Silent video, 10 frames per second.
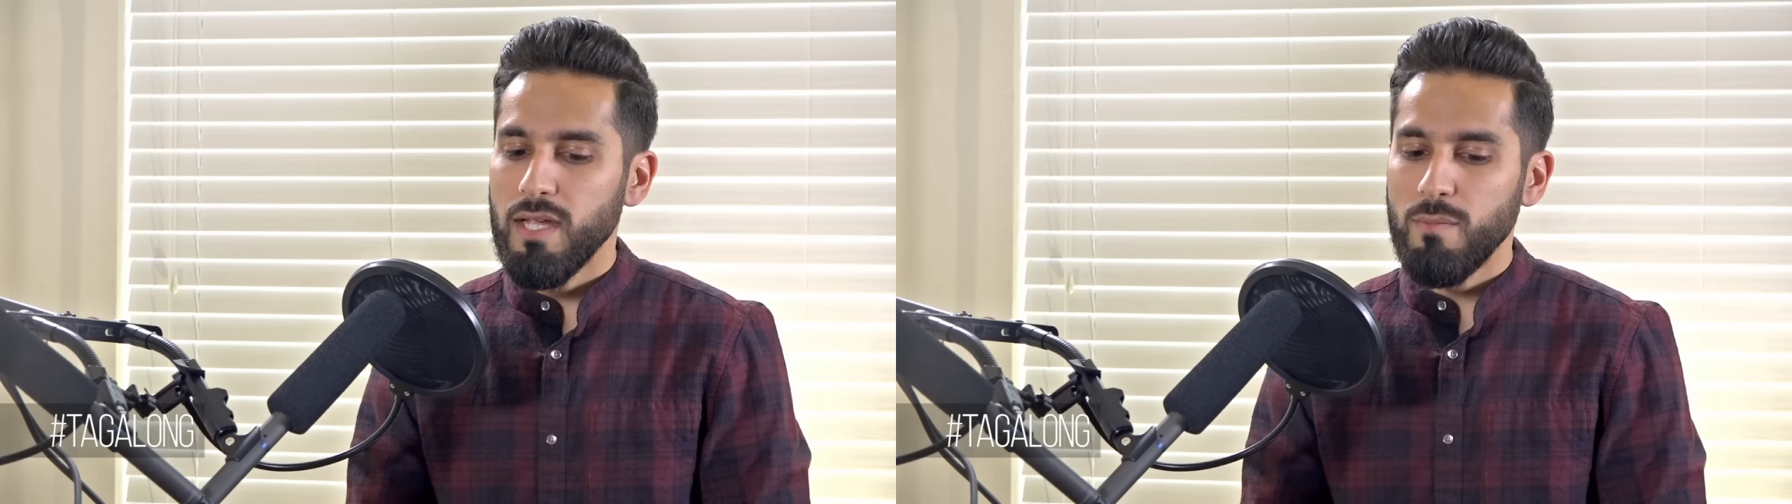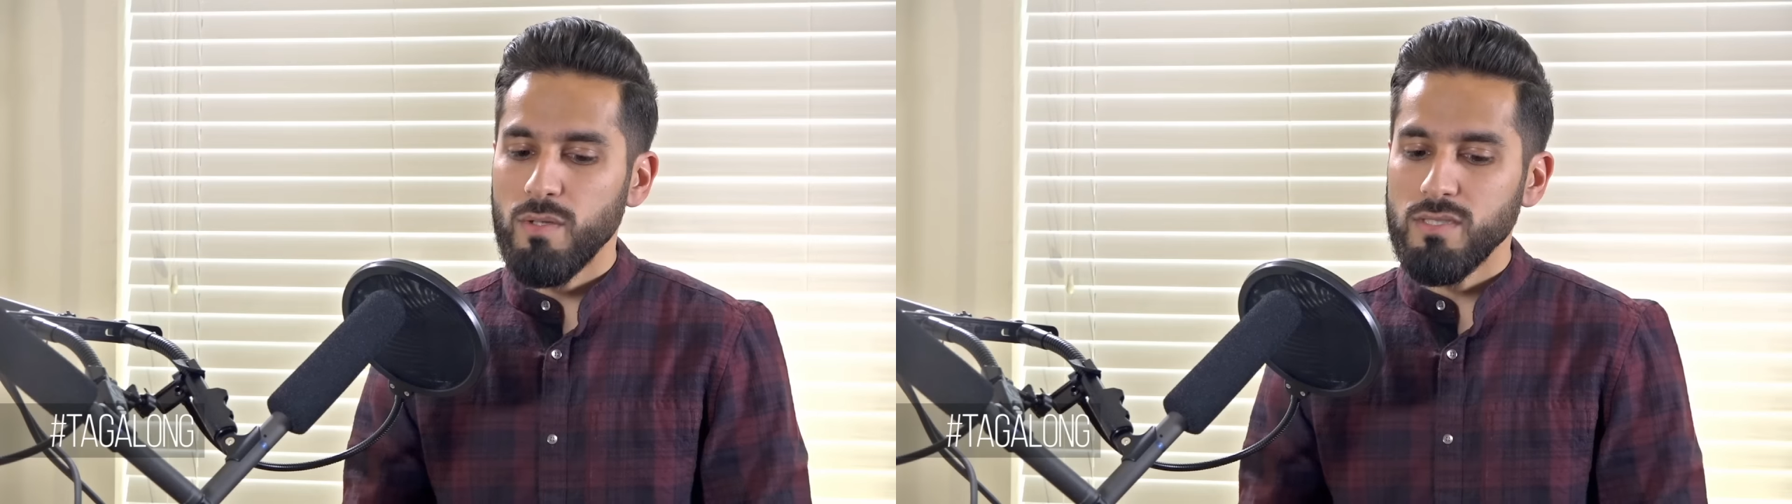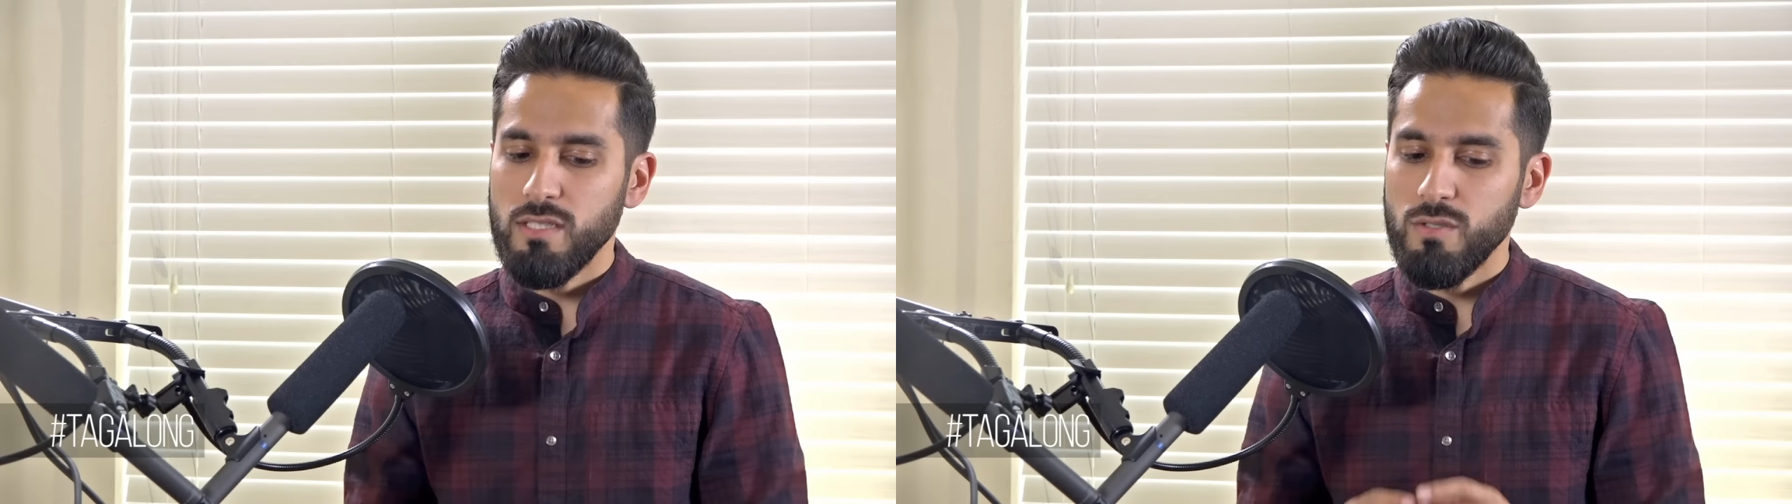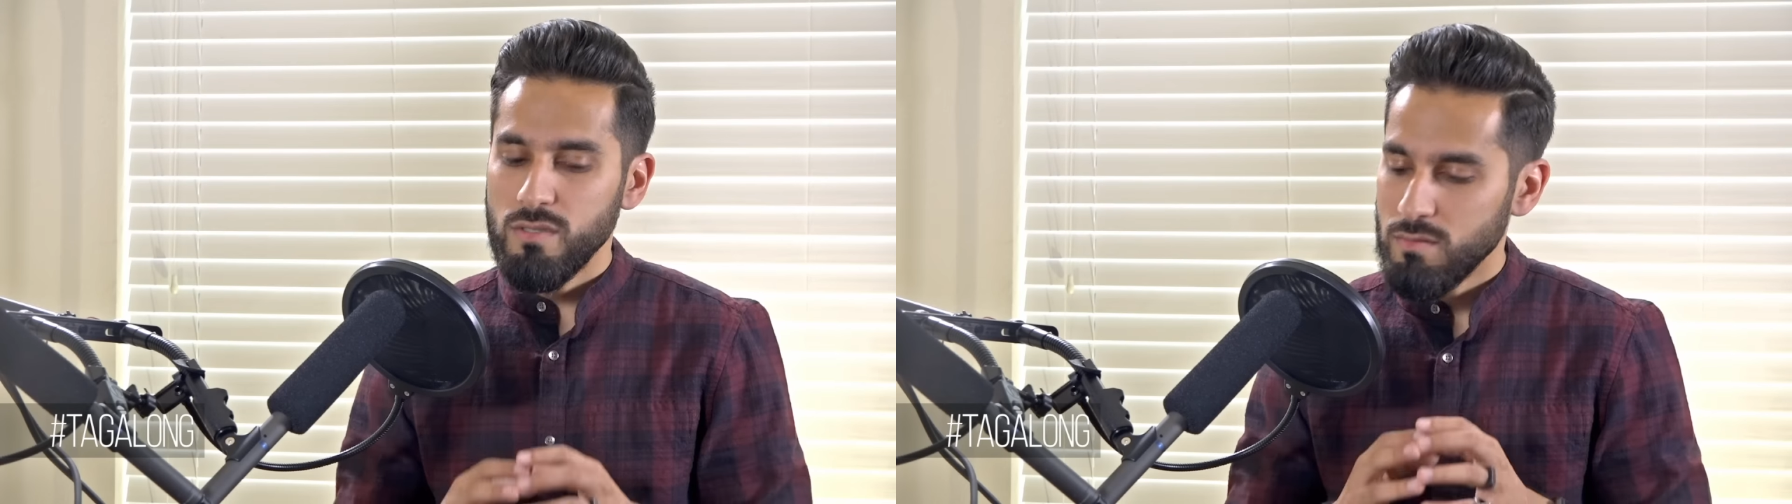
always like,